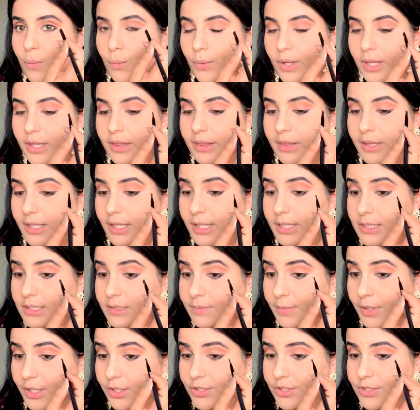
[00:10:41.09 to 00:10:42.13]
with the
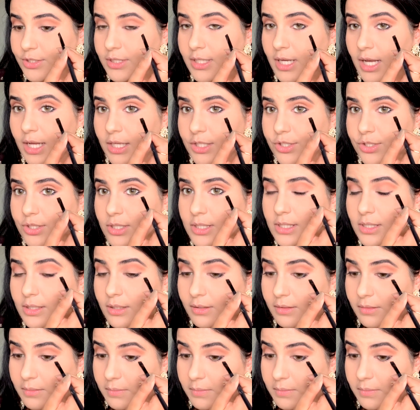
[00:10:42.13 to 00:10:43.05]
smudged kajal,